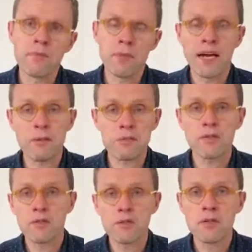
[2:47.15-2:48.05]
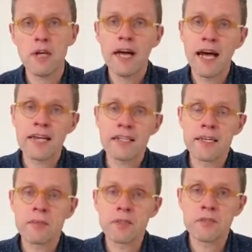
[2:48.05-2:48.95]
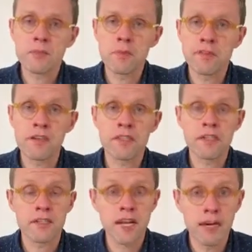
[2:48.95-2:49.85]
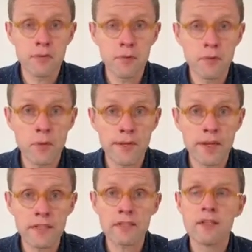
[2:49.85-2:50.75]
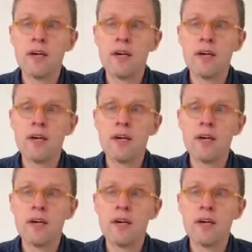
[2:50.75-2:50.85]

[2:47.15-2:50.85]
Perhaps your academic supervisor can help you with that,